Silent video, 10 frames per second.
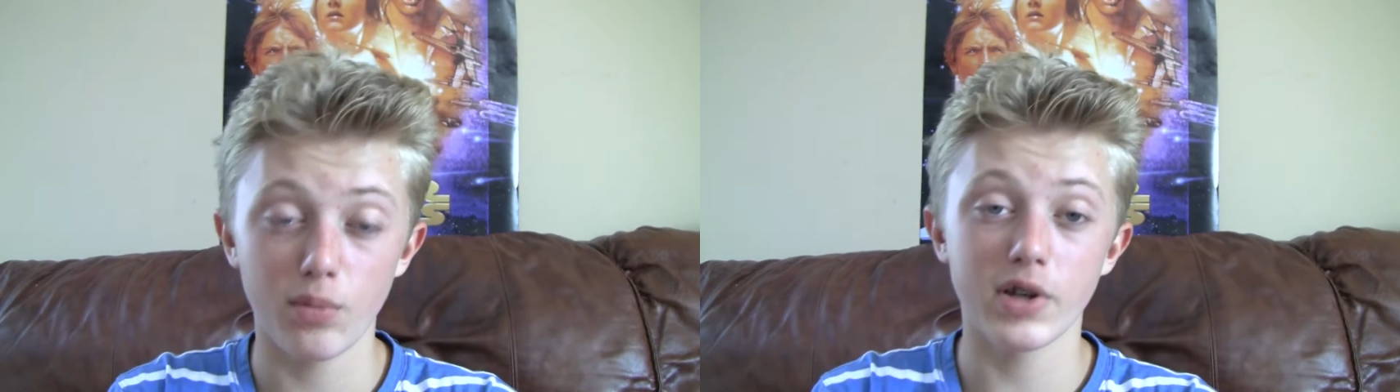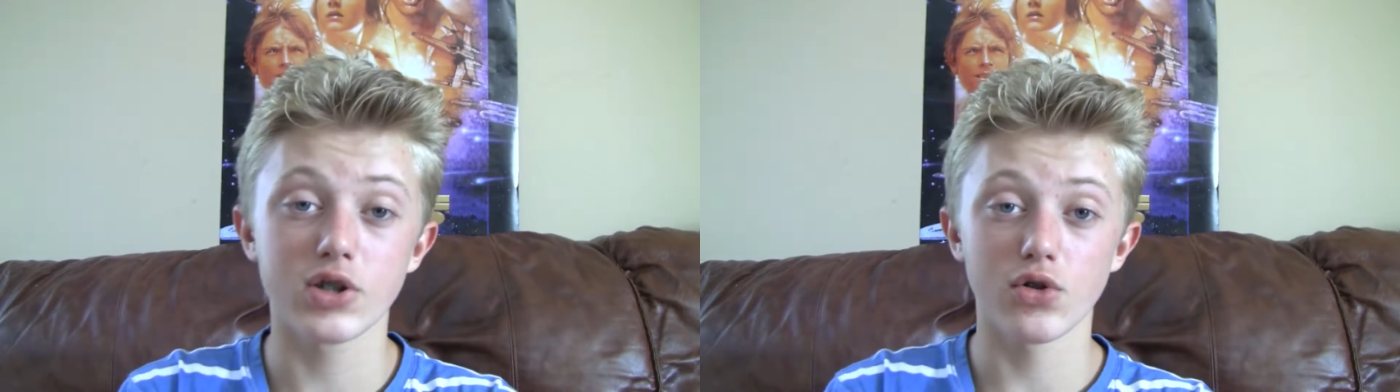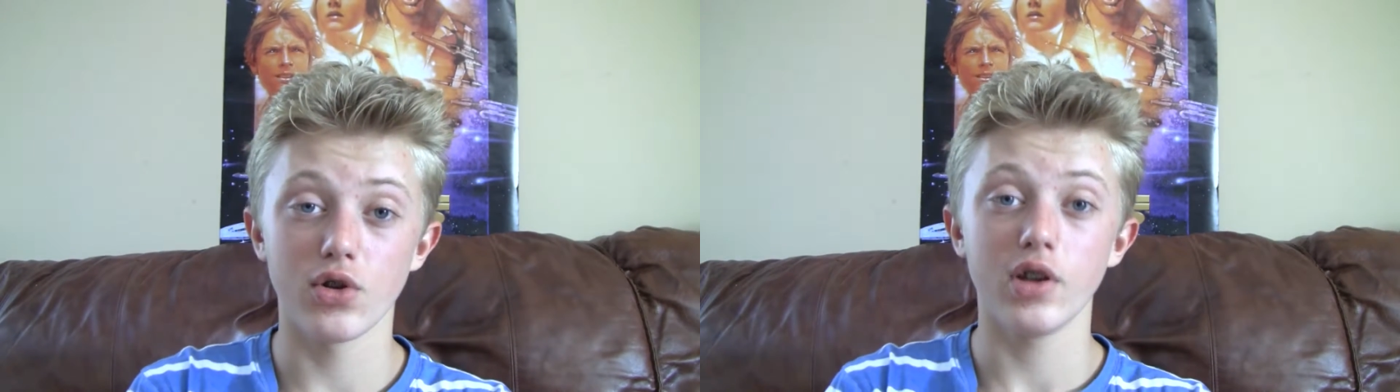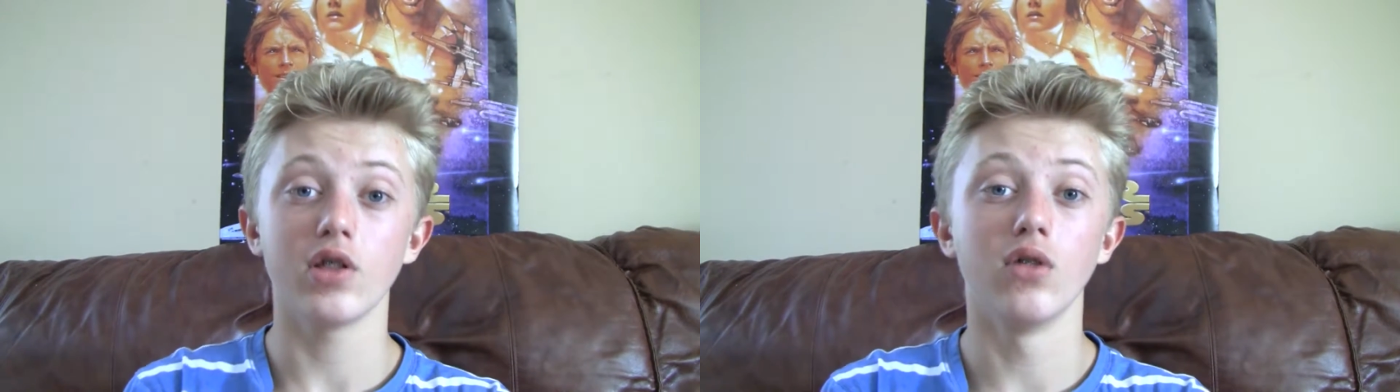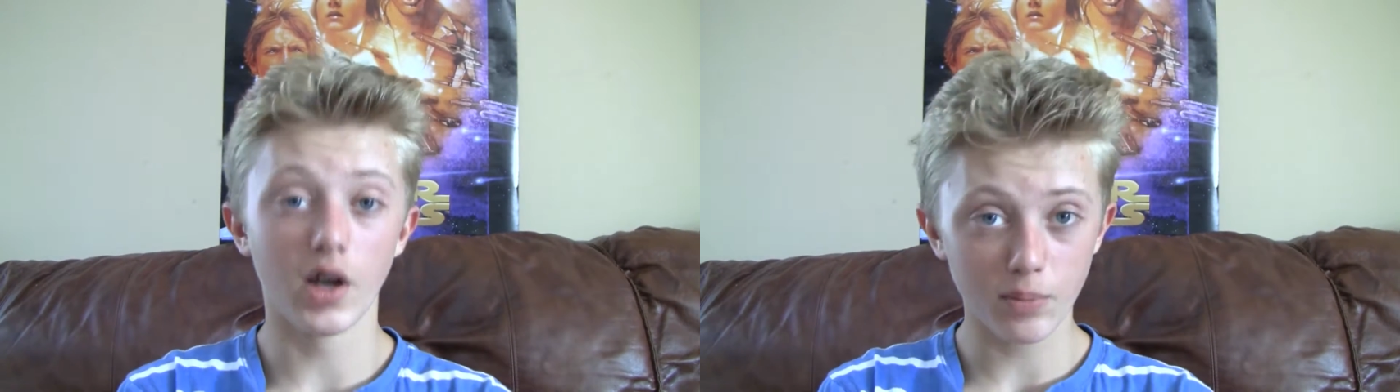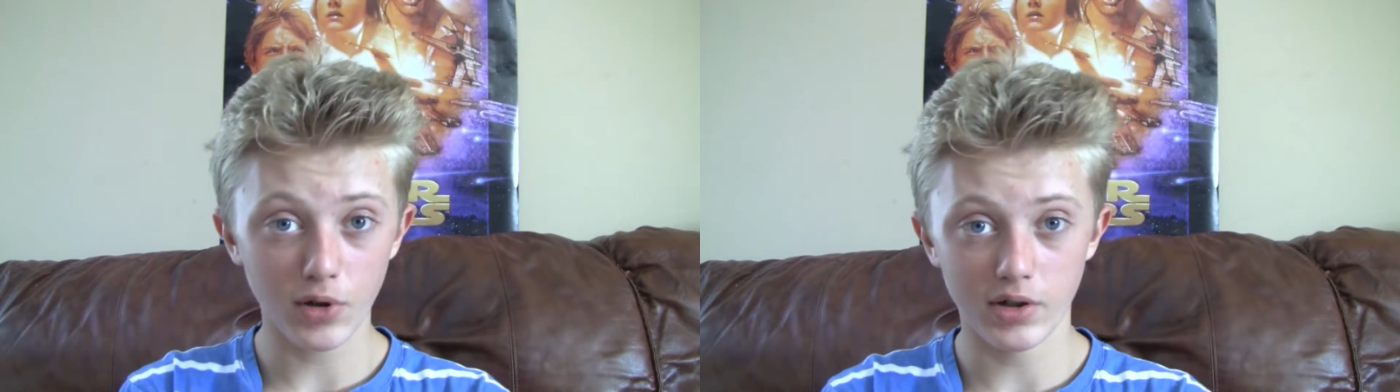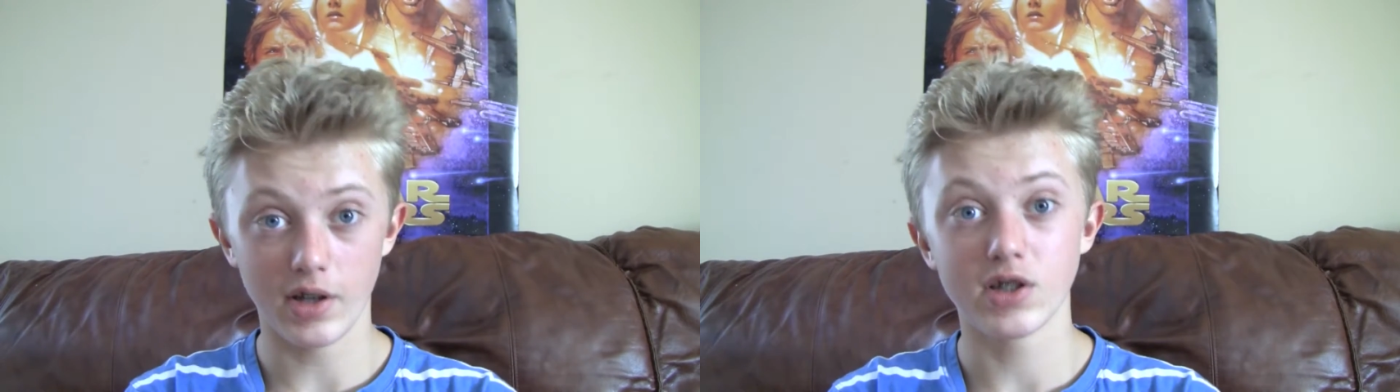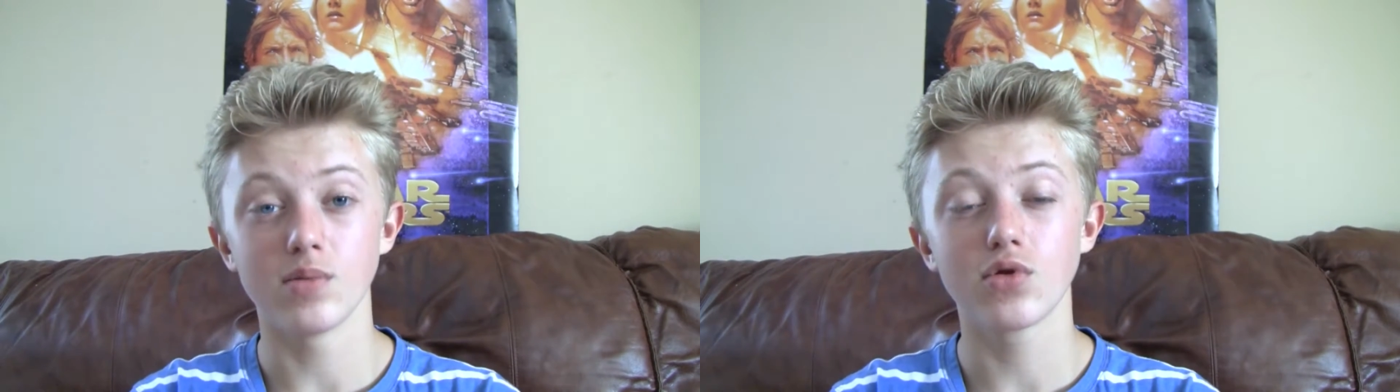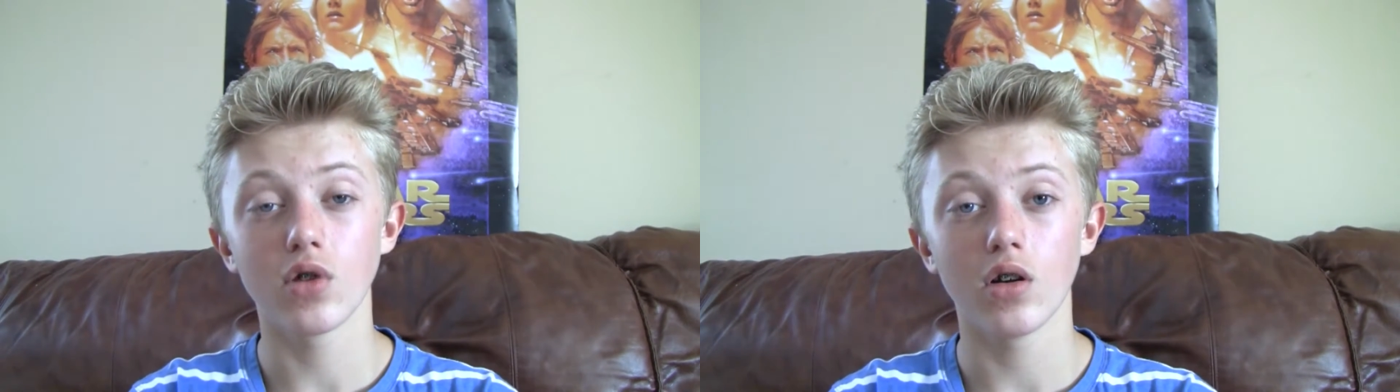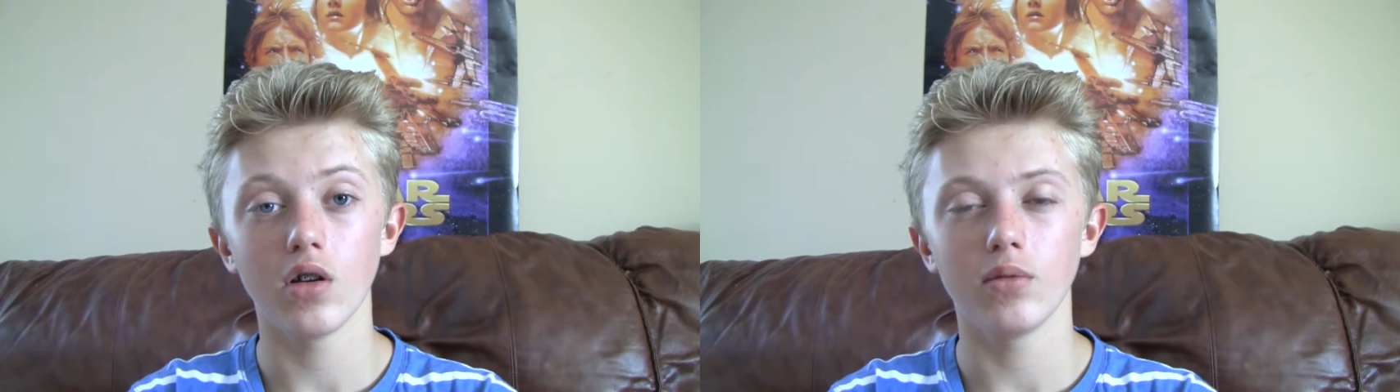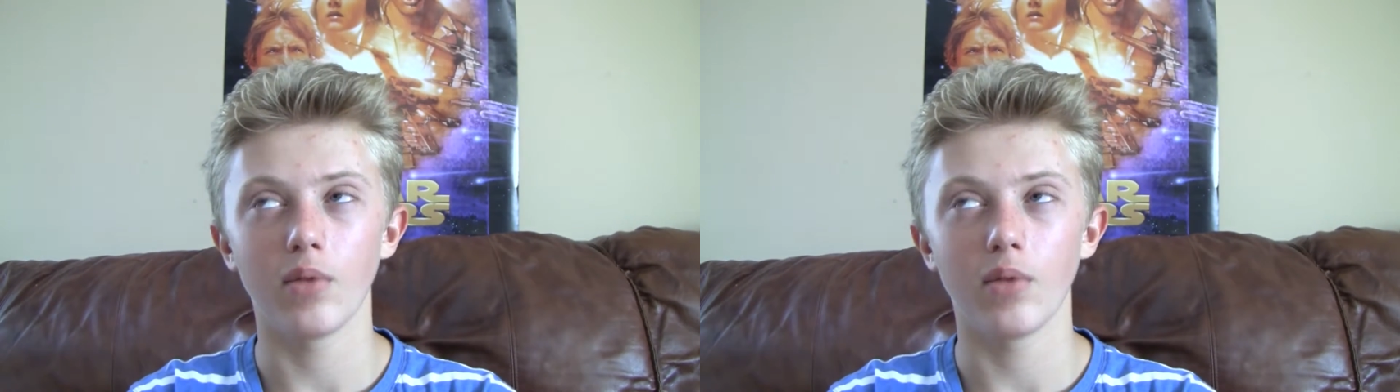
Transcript: make sure you hit the like button and subscribe.